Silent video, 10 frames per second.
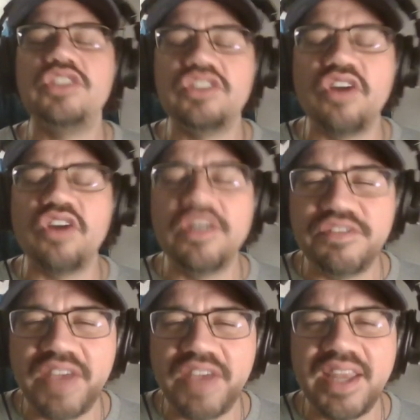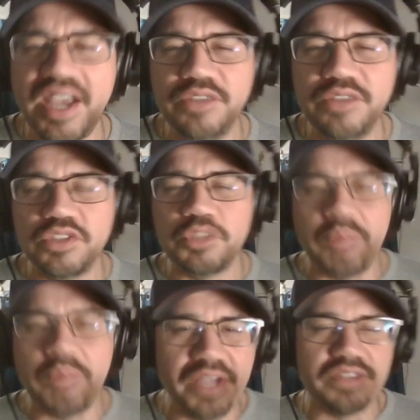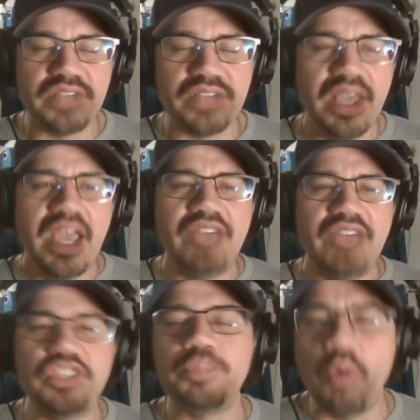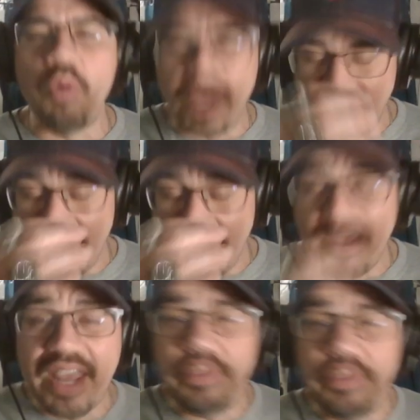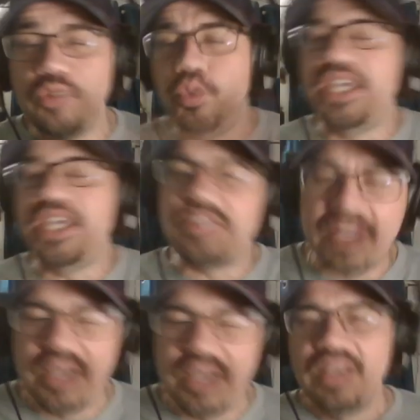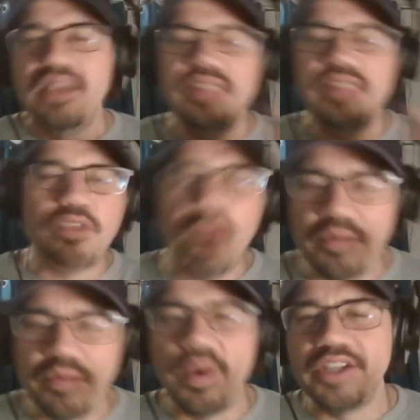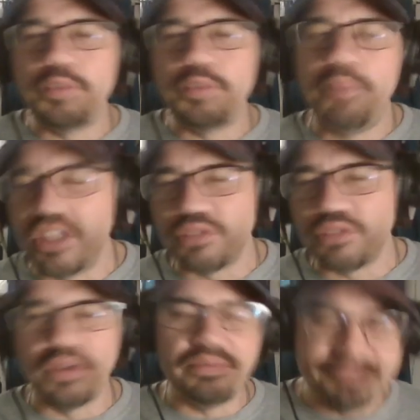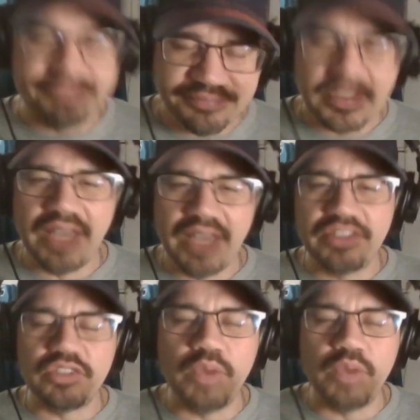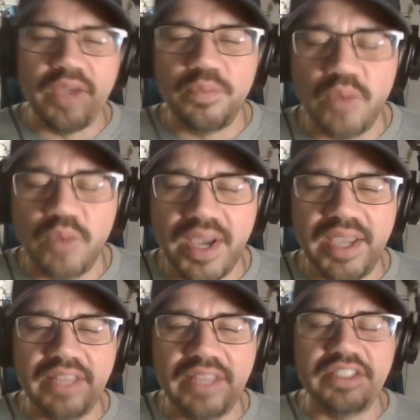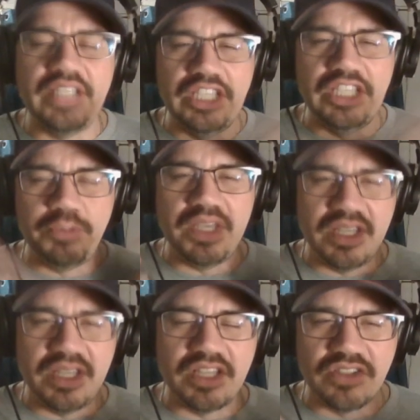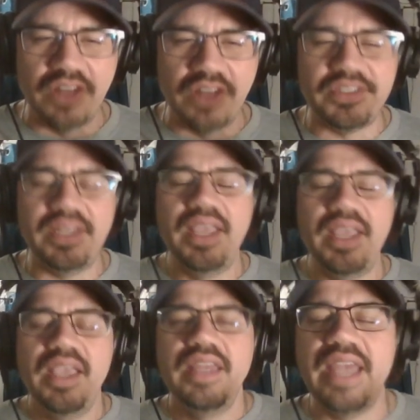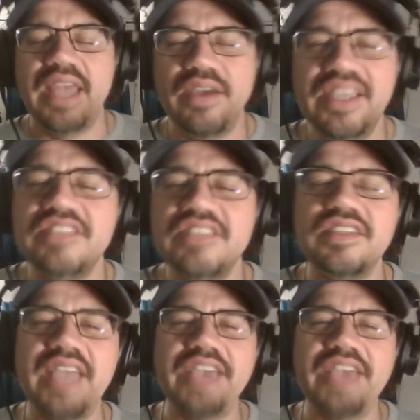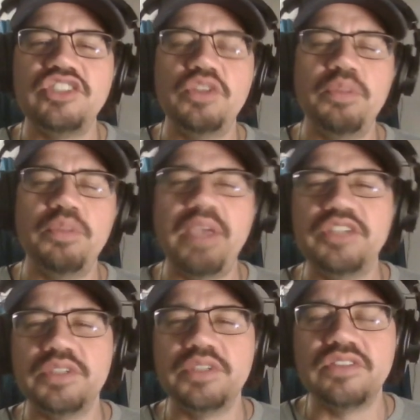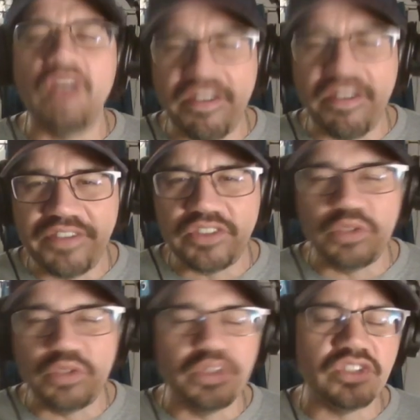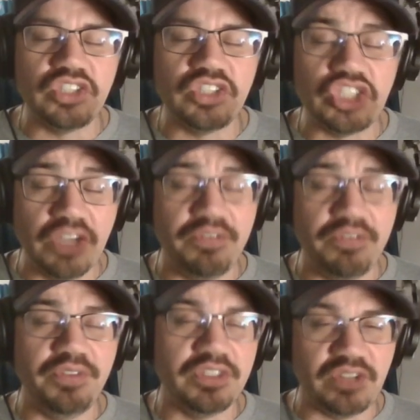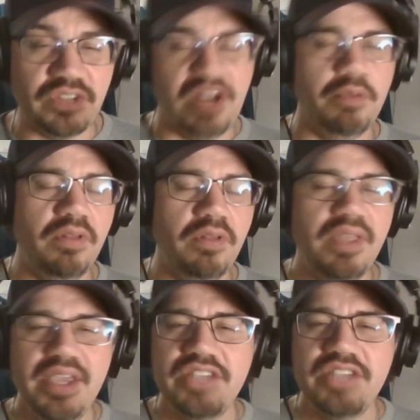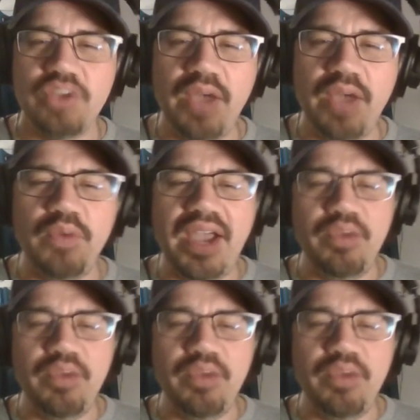It's hard to find high usage players at this point. Think about how many weeks that the waiver wire has been picked through. Okay, this is why he's being exalted. Now, he is attached to the Patriots offense, who looks disheveled, looks terrible. So I